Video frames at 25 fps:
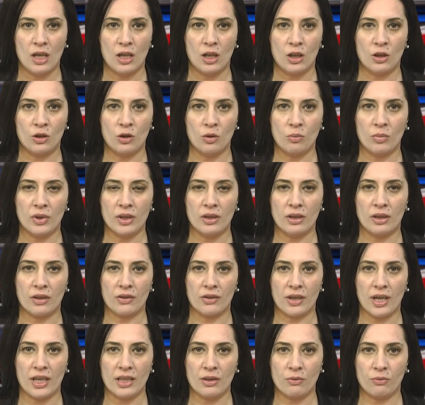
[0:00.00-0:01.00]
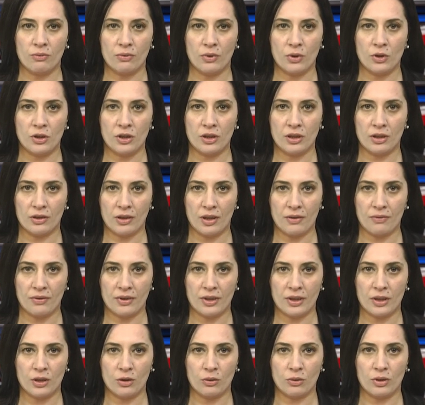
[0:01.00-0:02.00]
Human Rights Watch
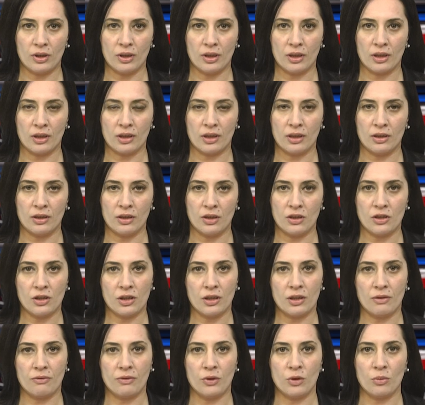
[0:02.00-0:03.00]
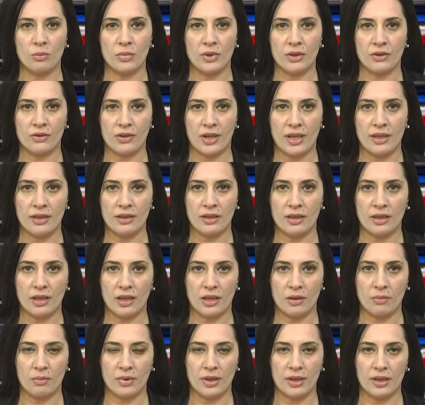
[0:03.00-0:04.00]
referred to the condition of human rights in
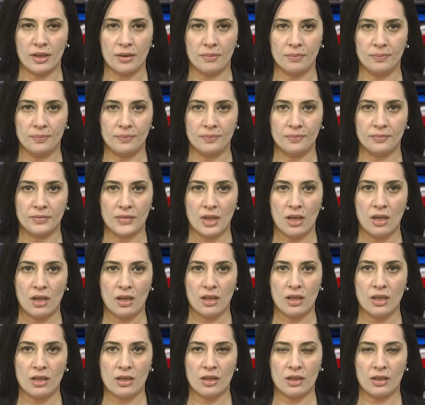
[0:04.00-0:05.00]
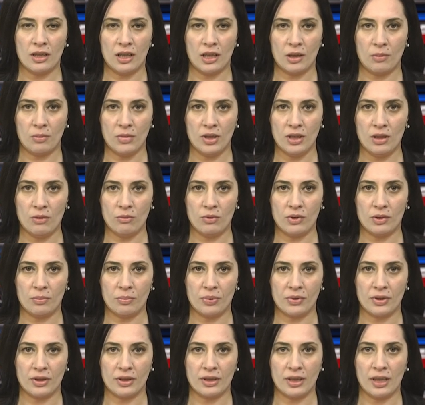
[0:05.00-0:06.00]
Armenia. Eastern Armenia will
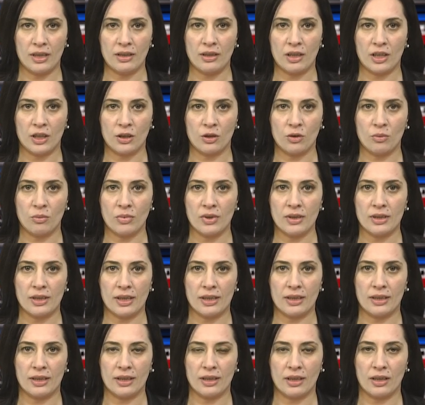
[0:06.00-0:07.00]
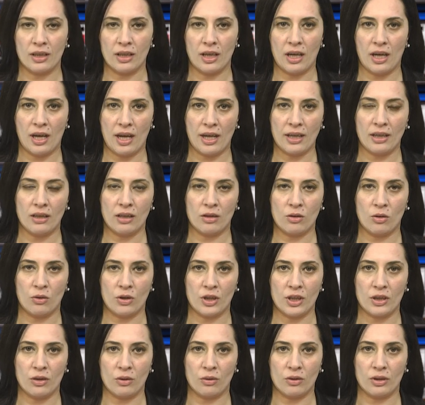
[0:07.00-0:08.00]
present arguments at the Hague
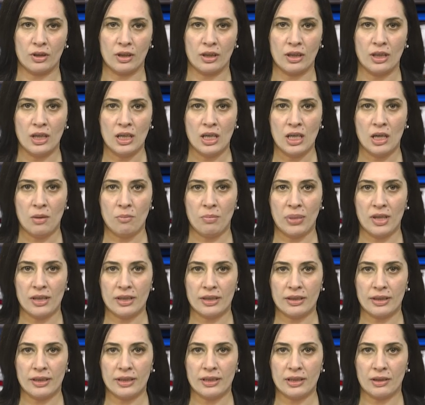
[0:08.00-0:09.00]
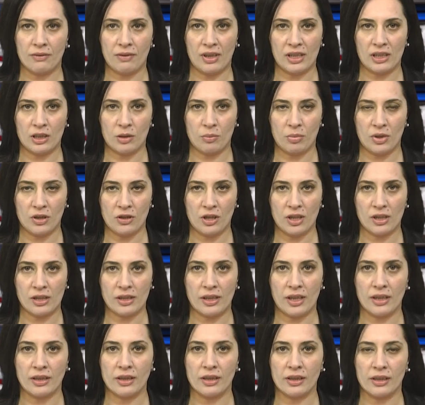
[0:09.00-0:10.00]
court on the baseless of Azerbaijan's
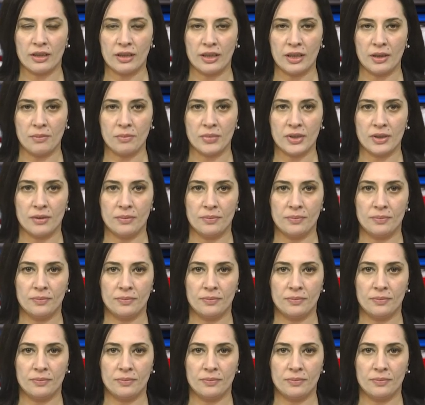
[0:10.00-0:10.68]
legal claims.